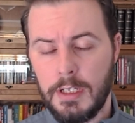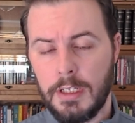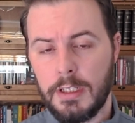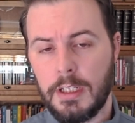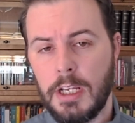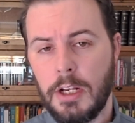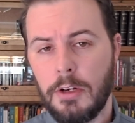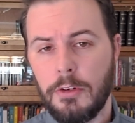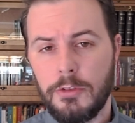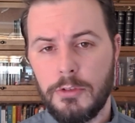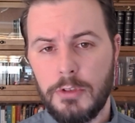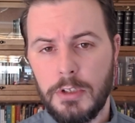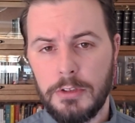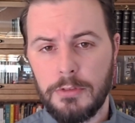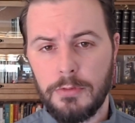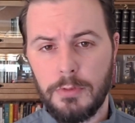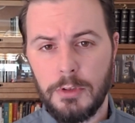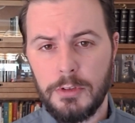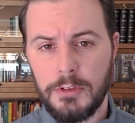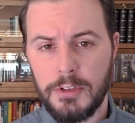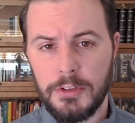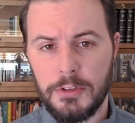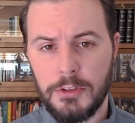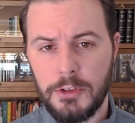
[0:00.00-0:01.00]
that
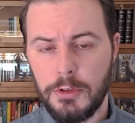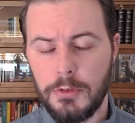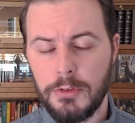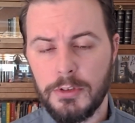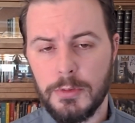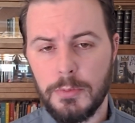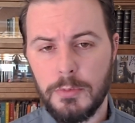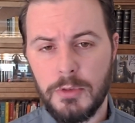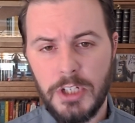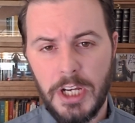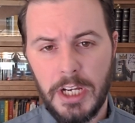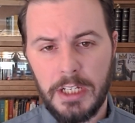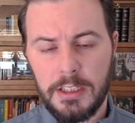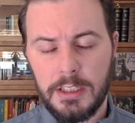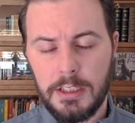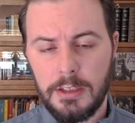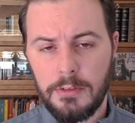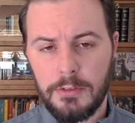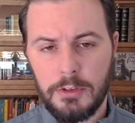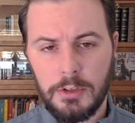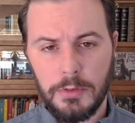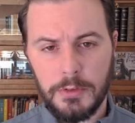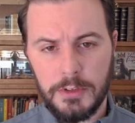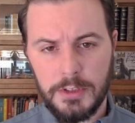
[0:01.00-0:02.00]
countertransference is too
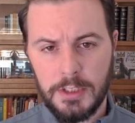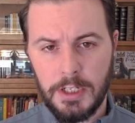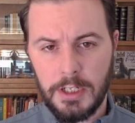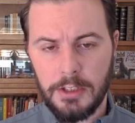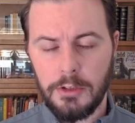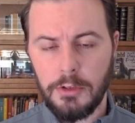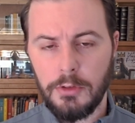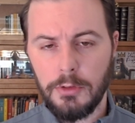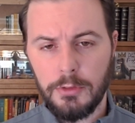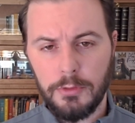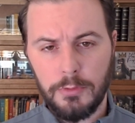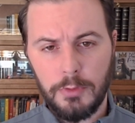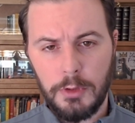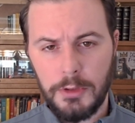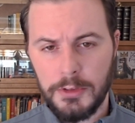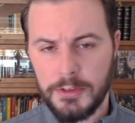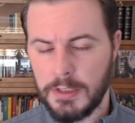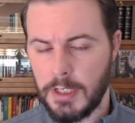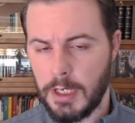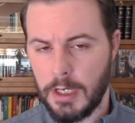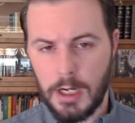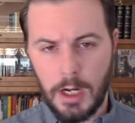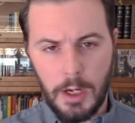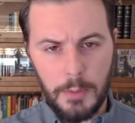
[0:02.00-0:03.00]
subjective, so it's not useful, it's
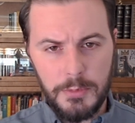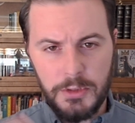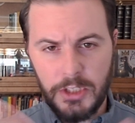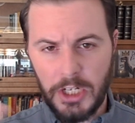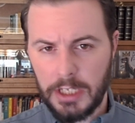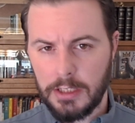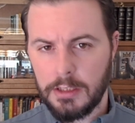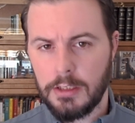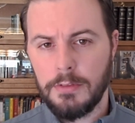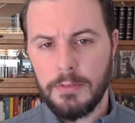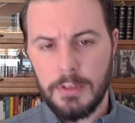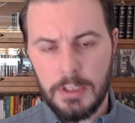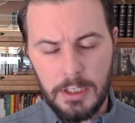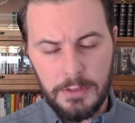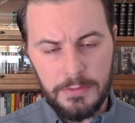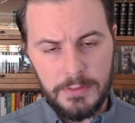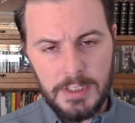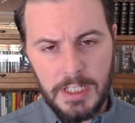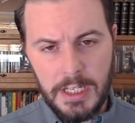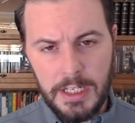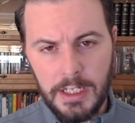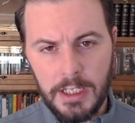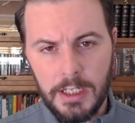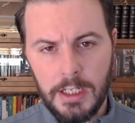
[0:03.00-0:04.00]
not objective enough
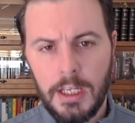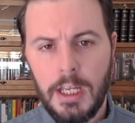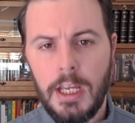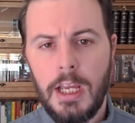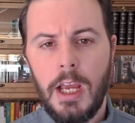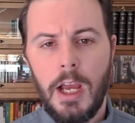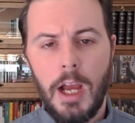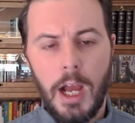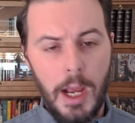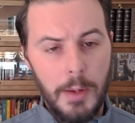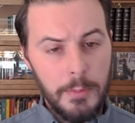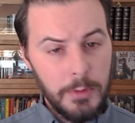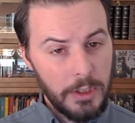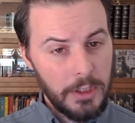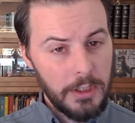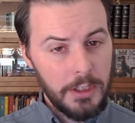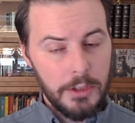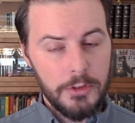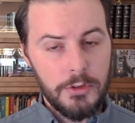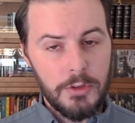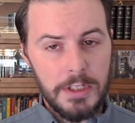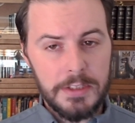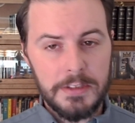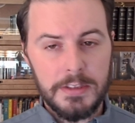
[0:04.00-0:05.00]
data. I'm going to
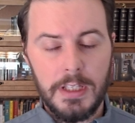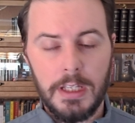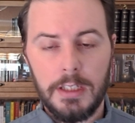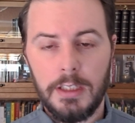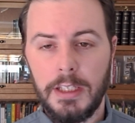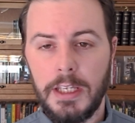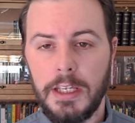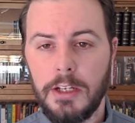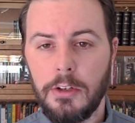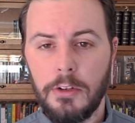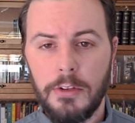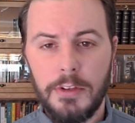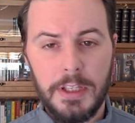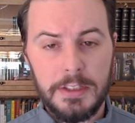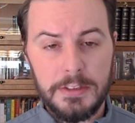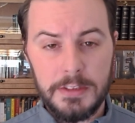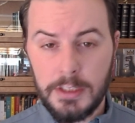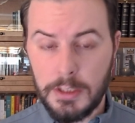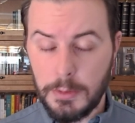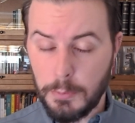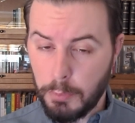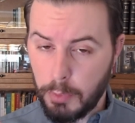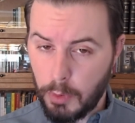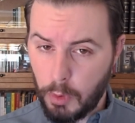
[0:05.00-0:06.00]
address that later. That's
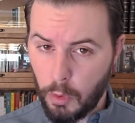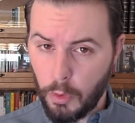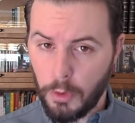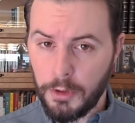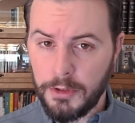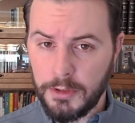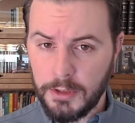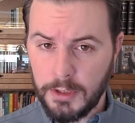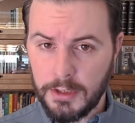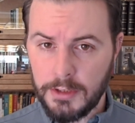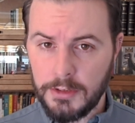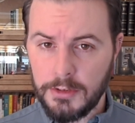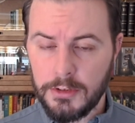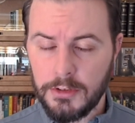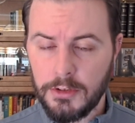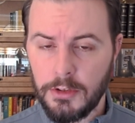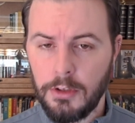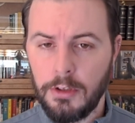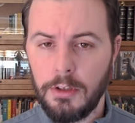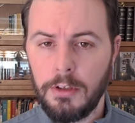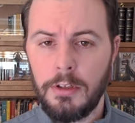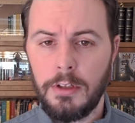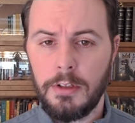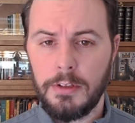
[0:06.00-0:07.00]
an important
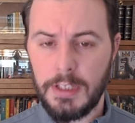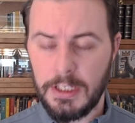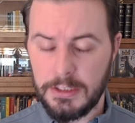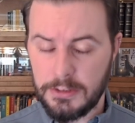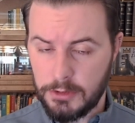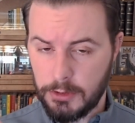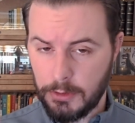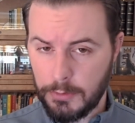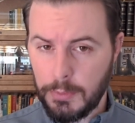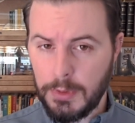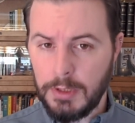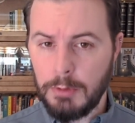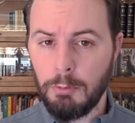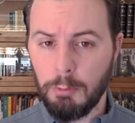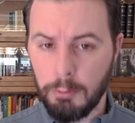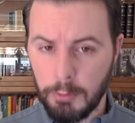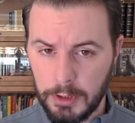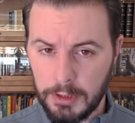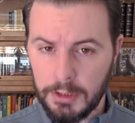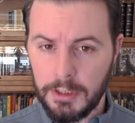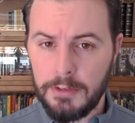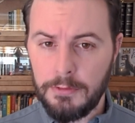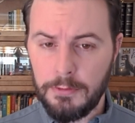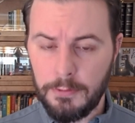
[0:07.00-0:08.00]
concern that should be
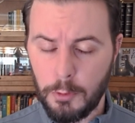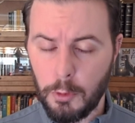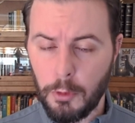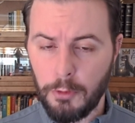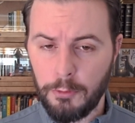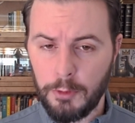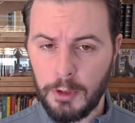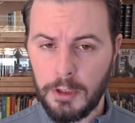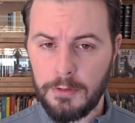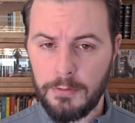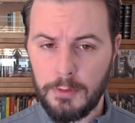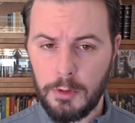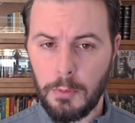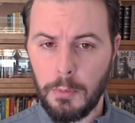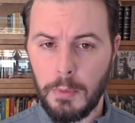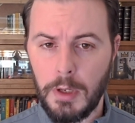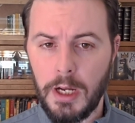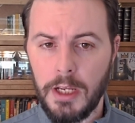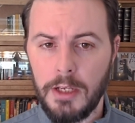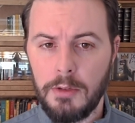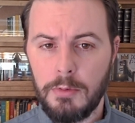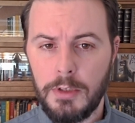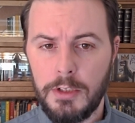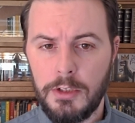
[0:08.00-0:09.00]
really forefront of your
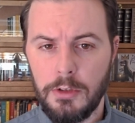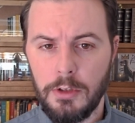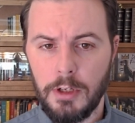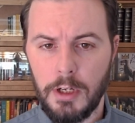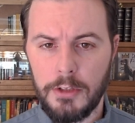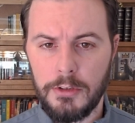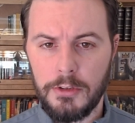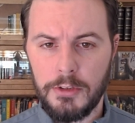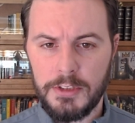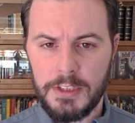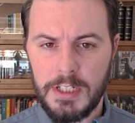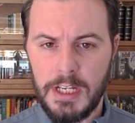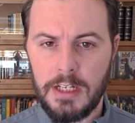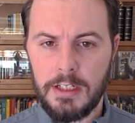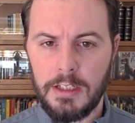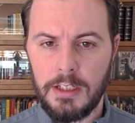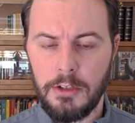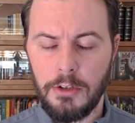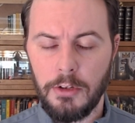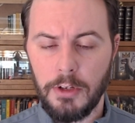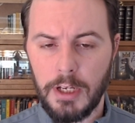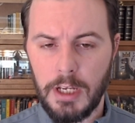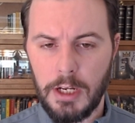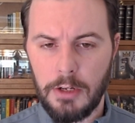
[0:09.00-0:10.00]
mind when you're understanding
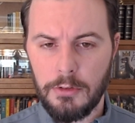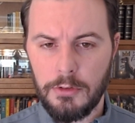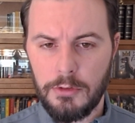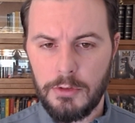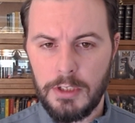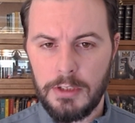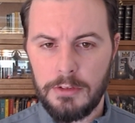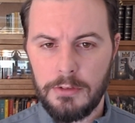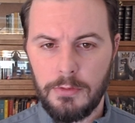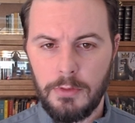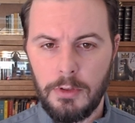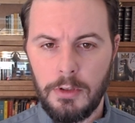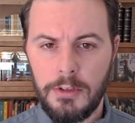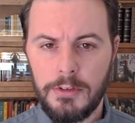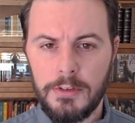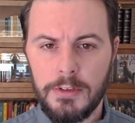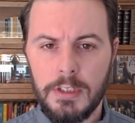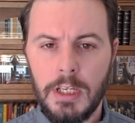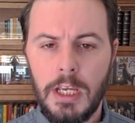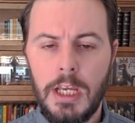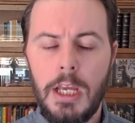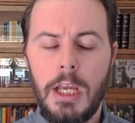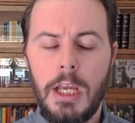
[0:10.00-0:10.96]
your countertransference.